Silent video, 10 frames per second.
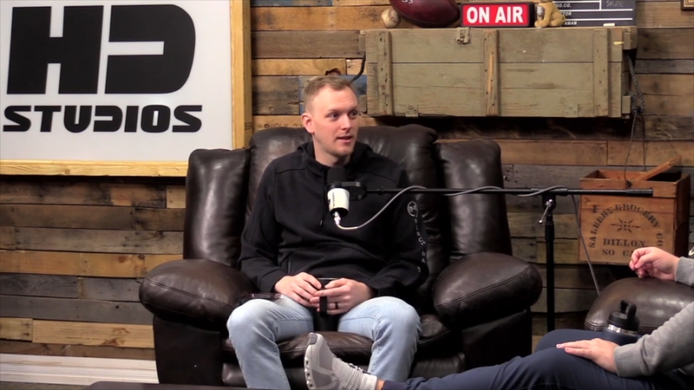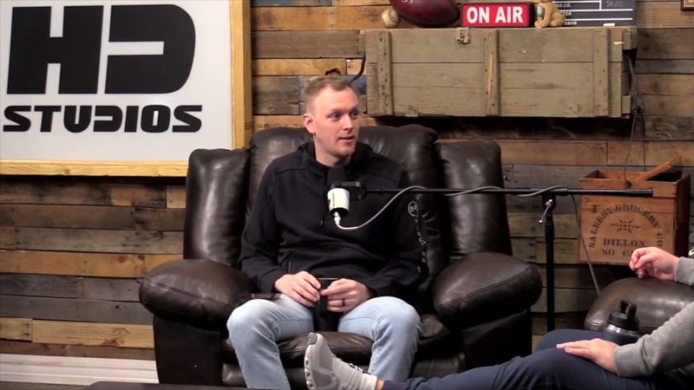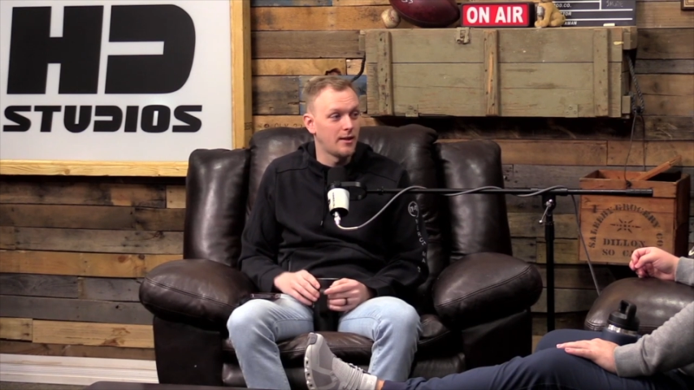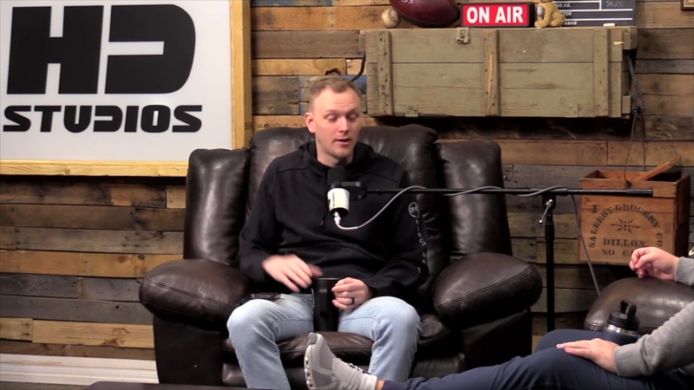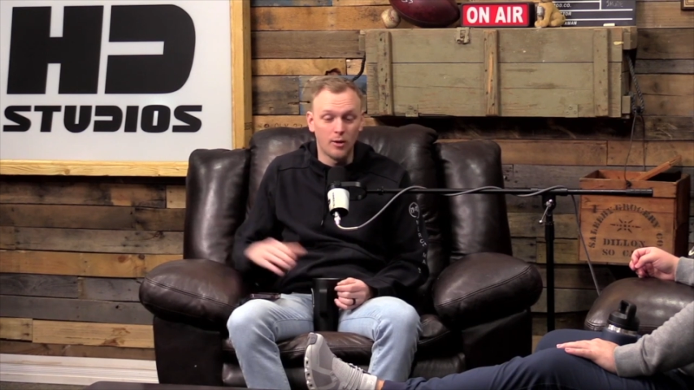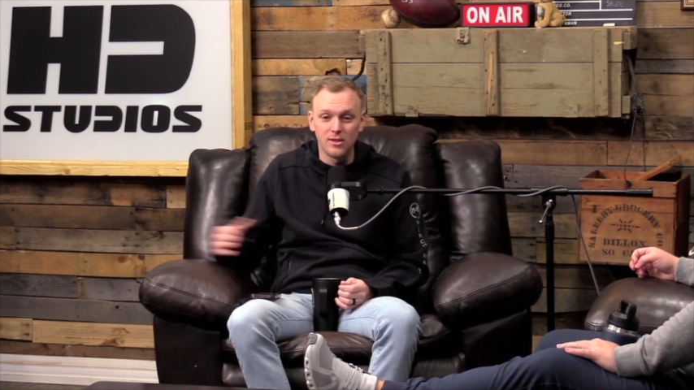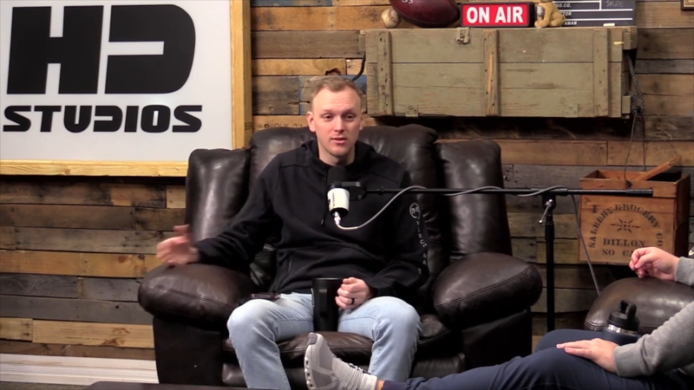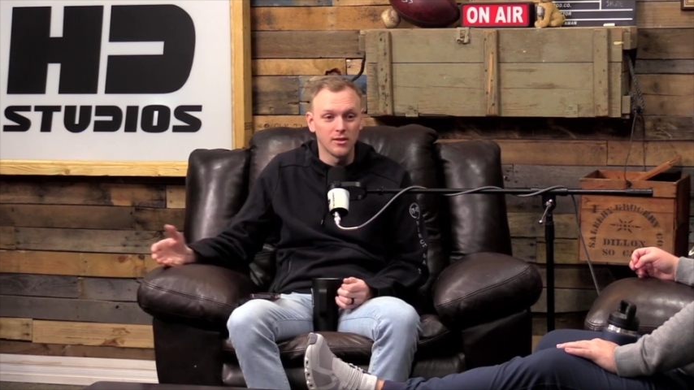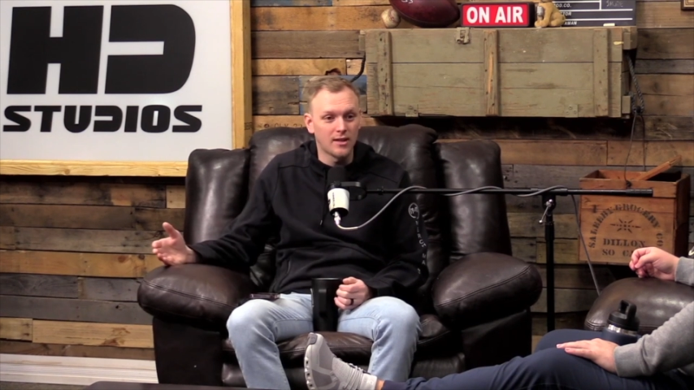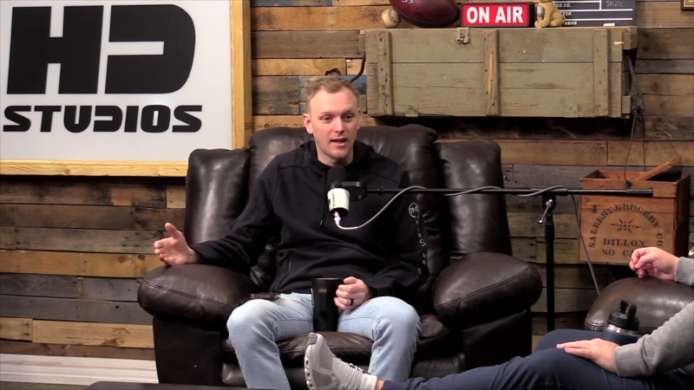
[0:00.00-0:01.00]
It, it,
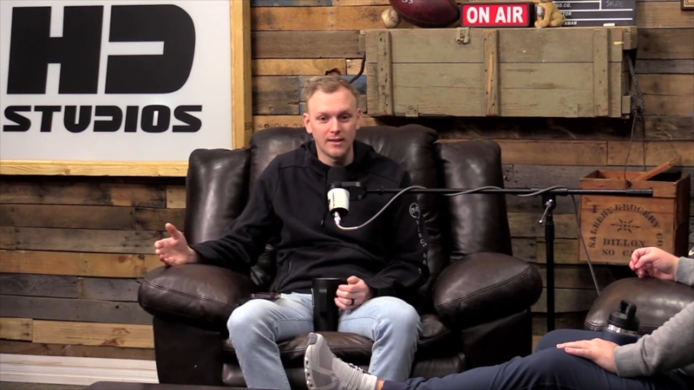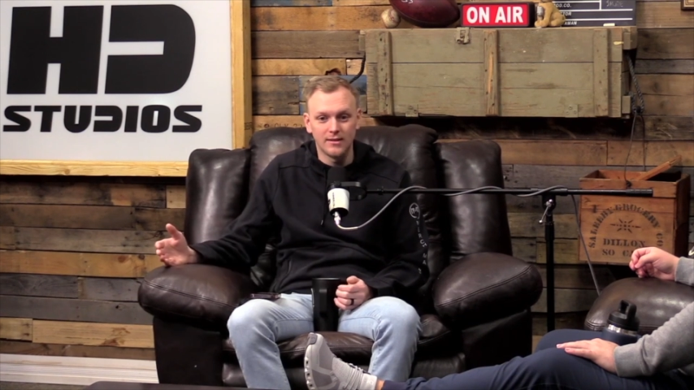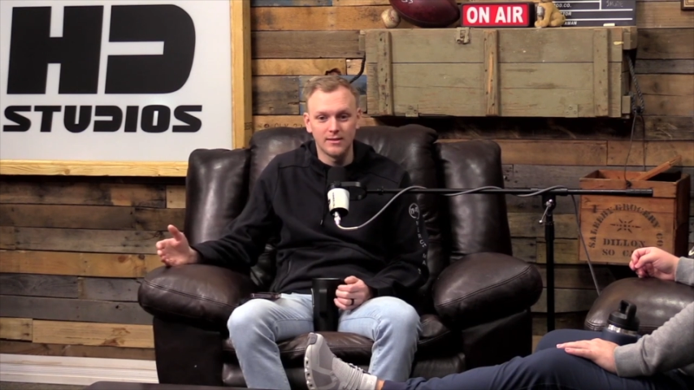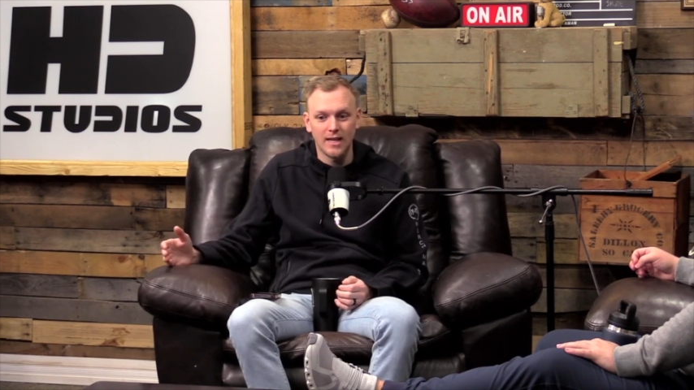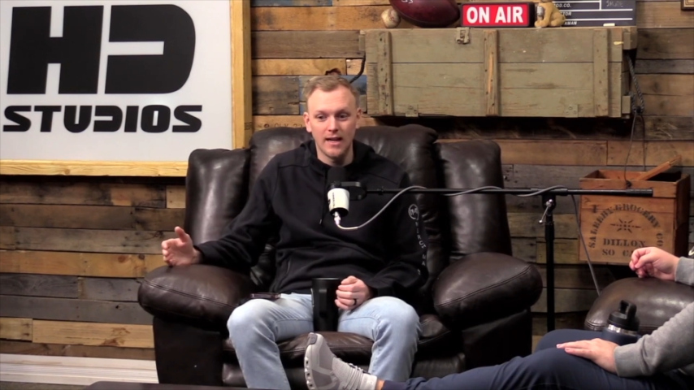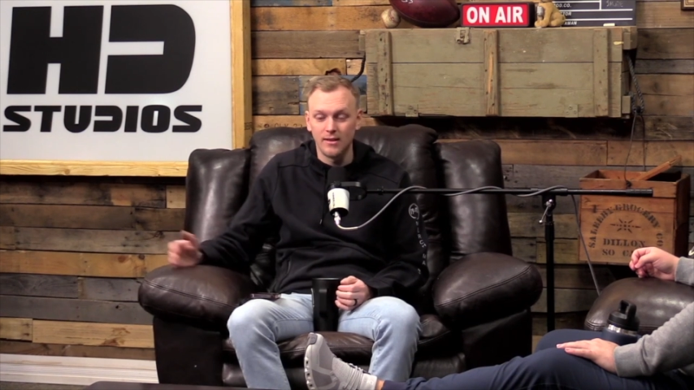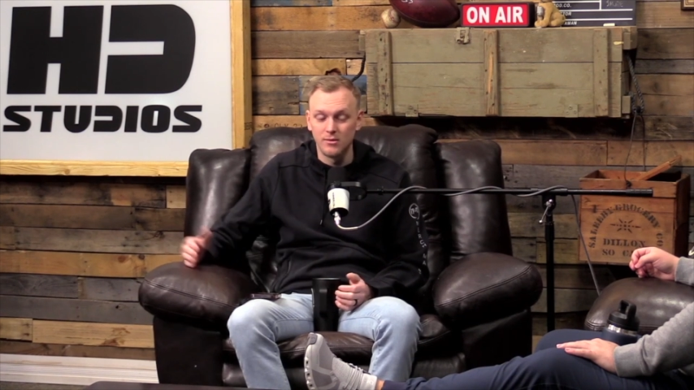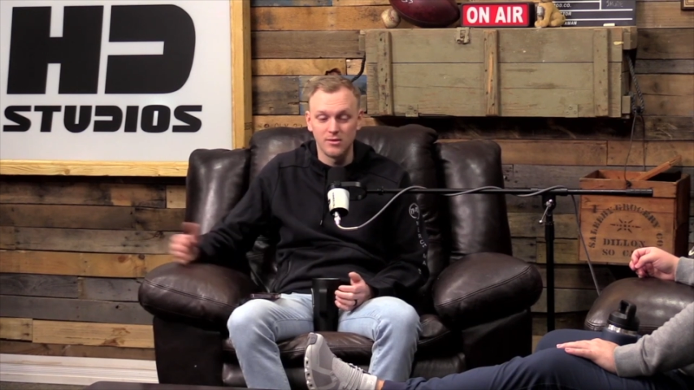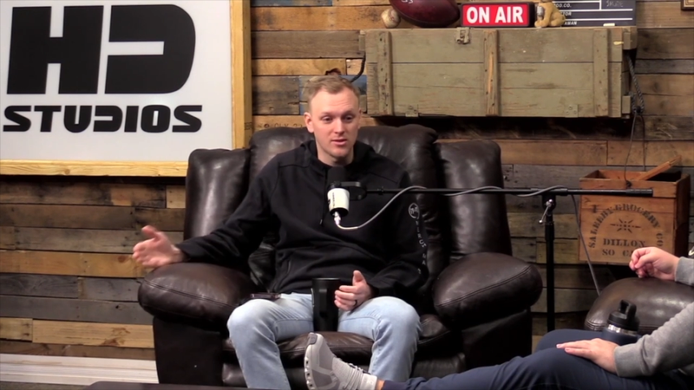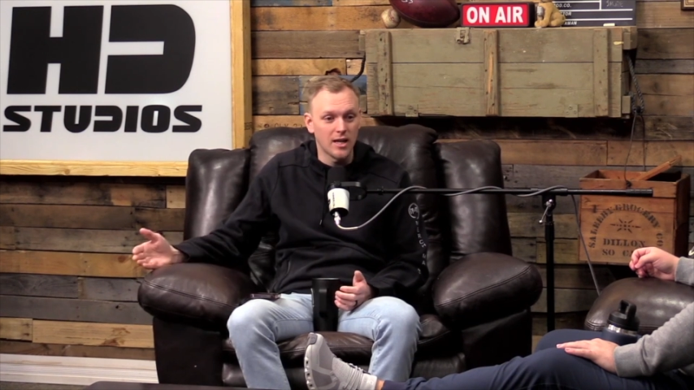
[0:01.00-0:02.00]
almost looked like Dallas. It
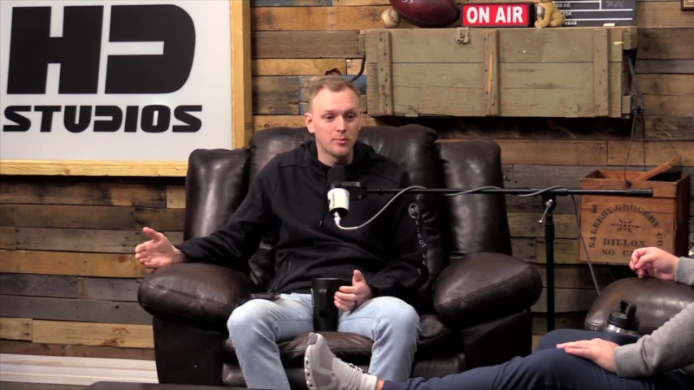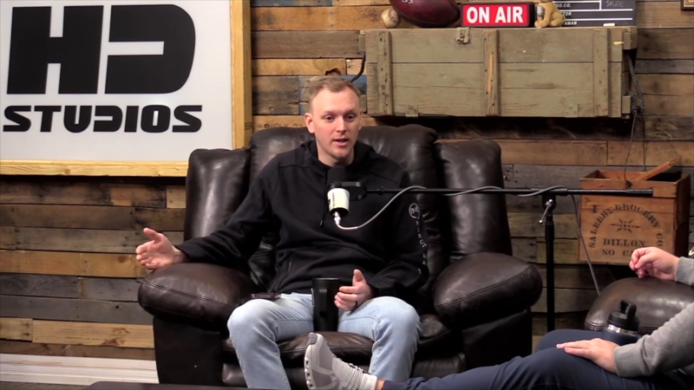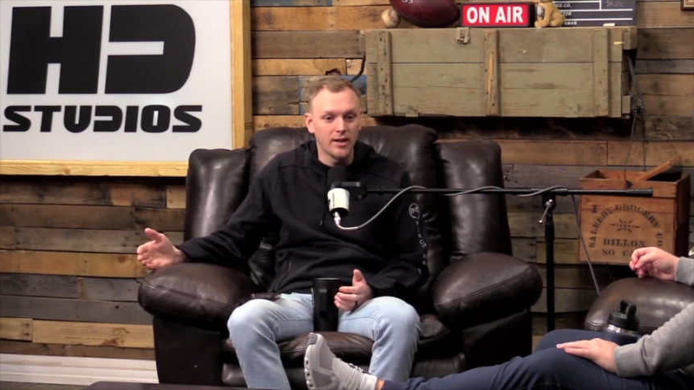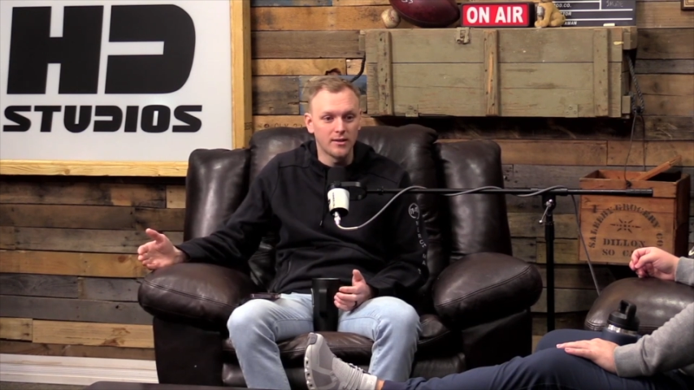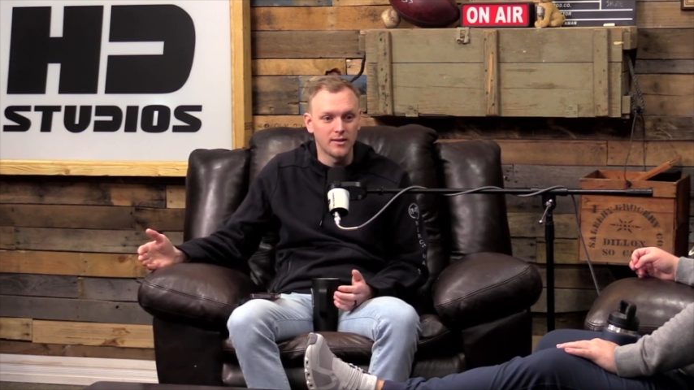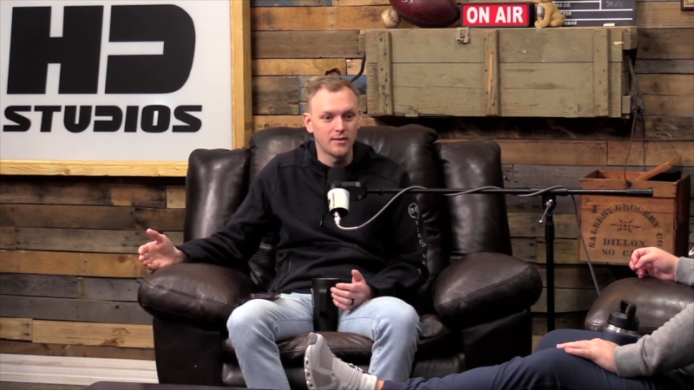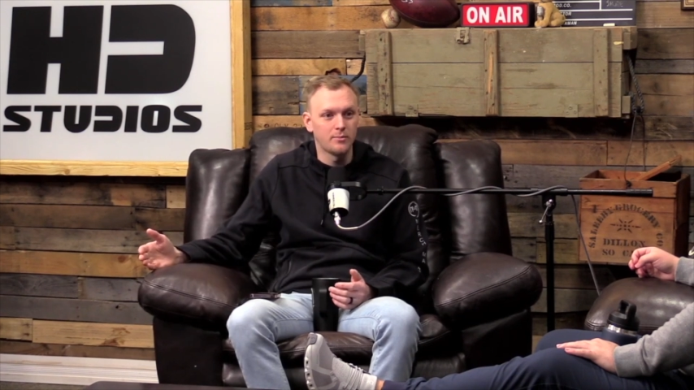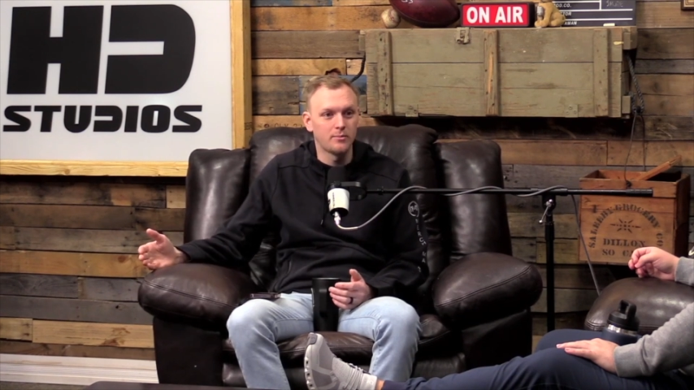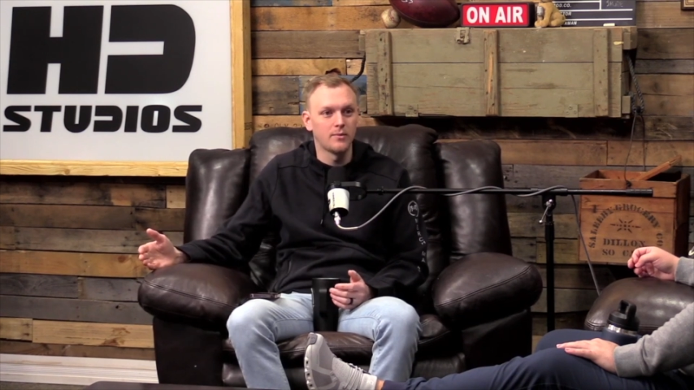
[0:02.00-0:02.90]
was the same player that